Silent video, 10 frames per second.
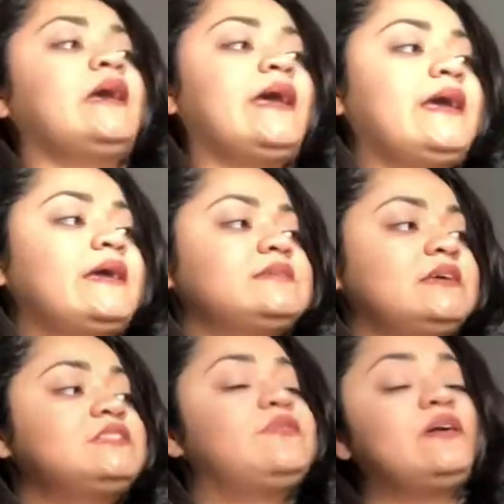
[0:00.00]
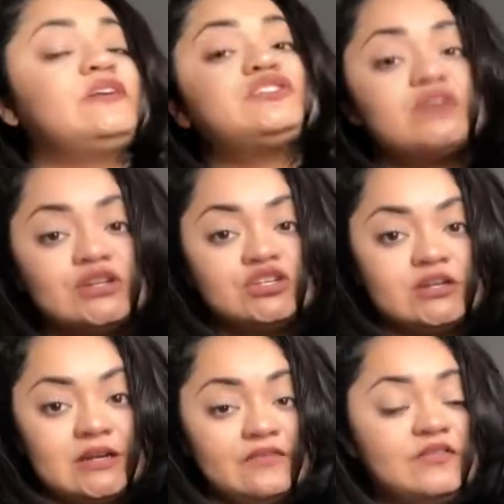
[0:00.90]
and it's very structured
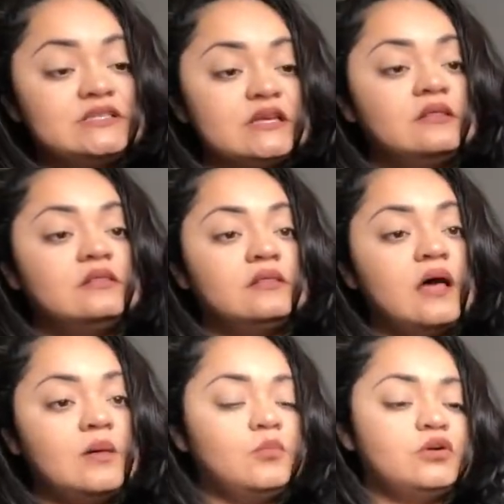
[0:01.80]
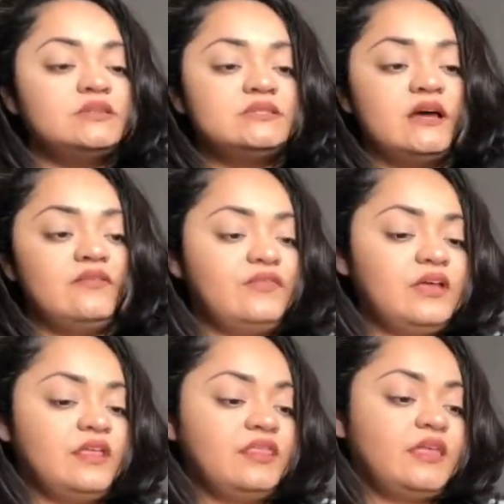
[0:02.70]
and it fits a lot more stuff
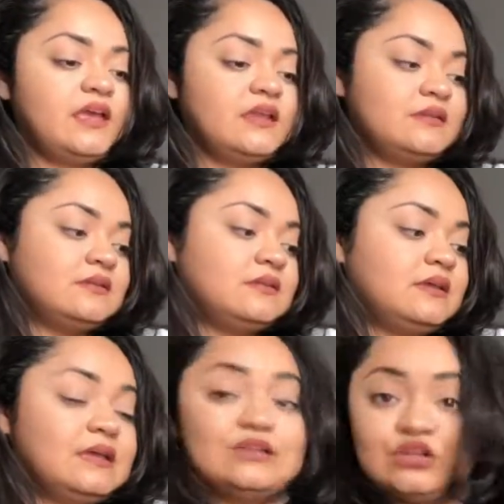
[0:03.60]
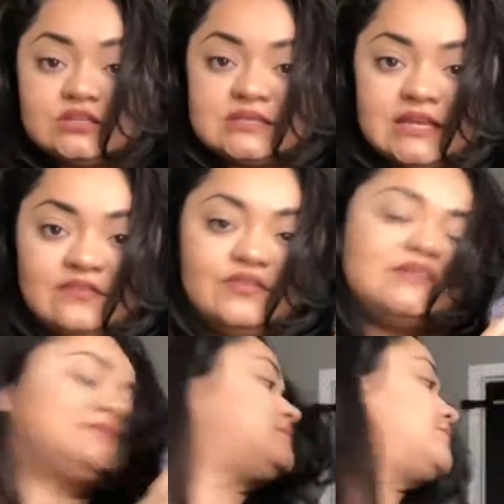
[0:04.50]
than it looks like it
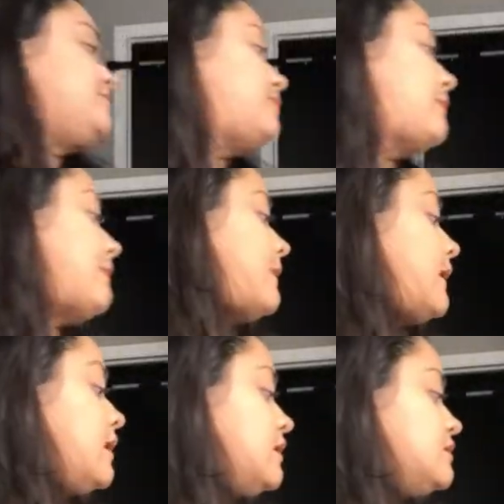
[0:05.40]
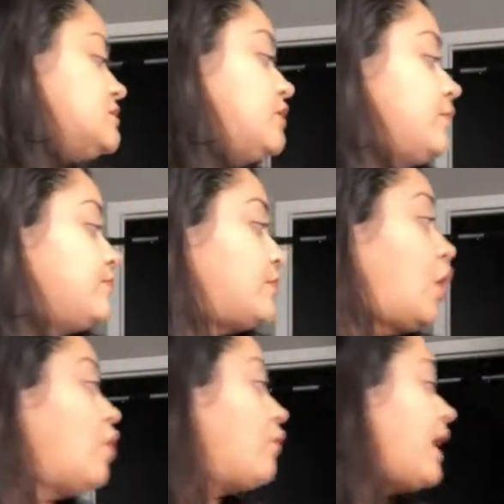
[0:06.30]
fits. So,
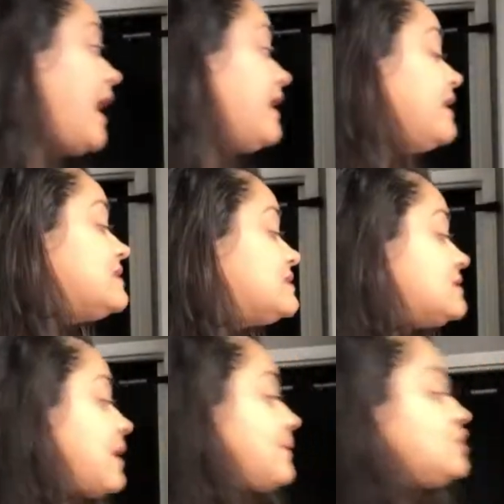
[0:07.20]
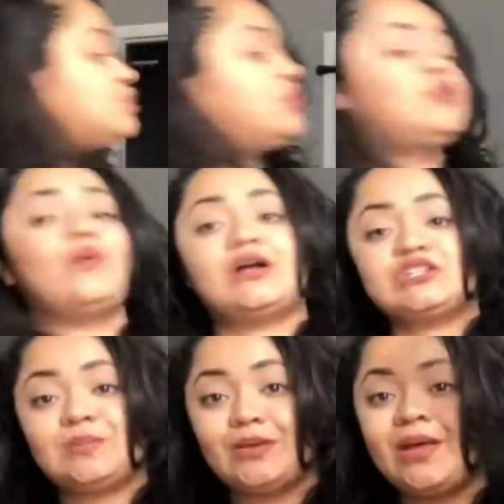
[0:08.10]
oh, and it's machine
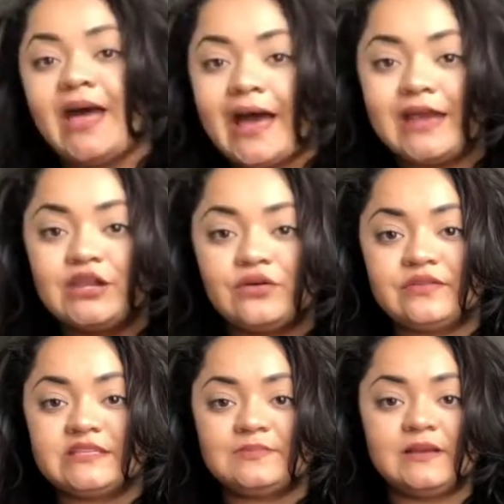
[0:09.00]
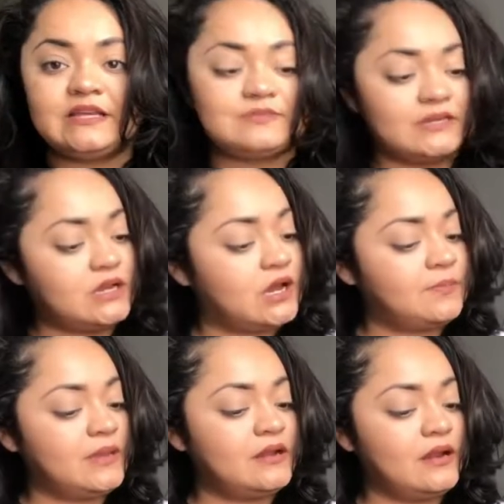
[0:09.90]
washable. I know this because my
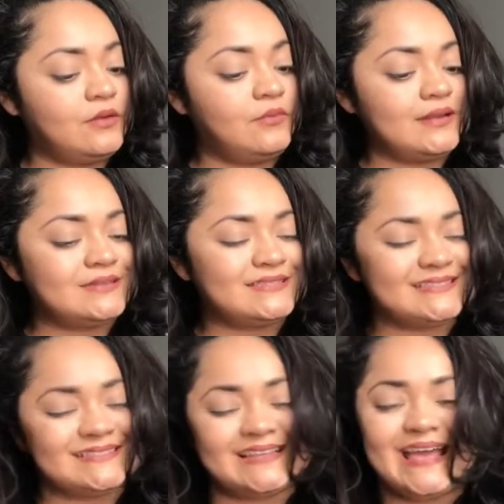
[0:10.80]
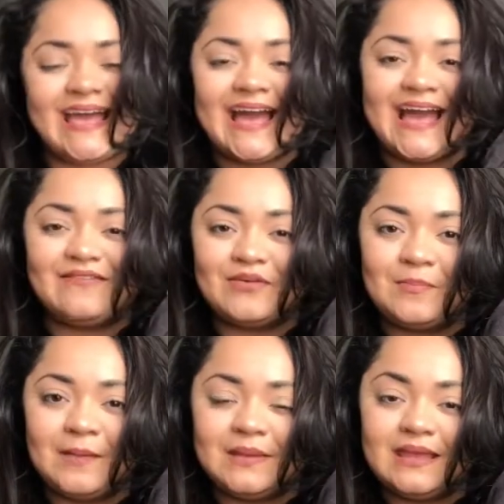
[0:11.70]
dog peed on it once. I have a
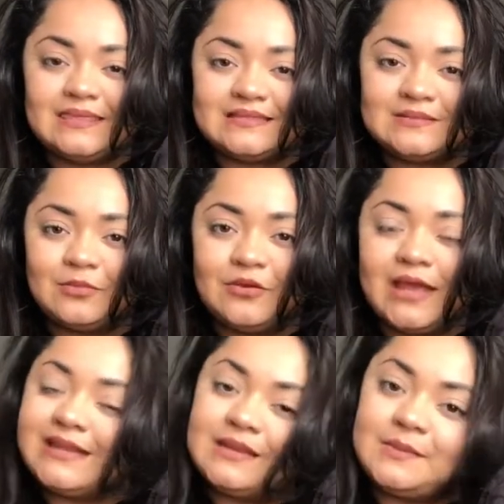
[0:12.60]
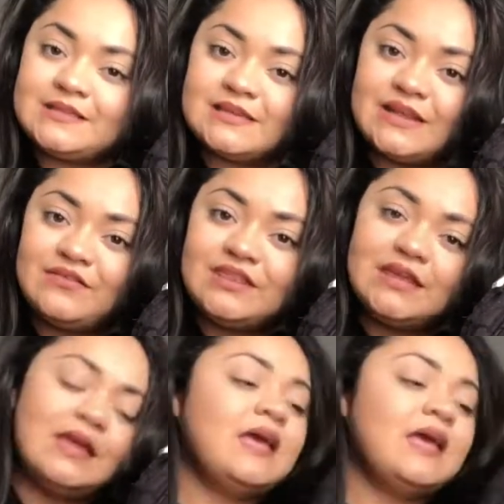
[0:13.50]
puppy that's a boy and he pees on everything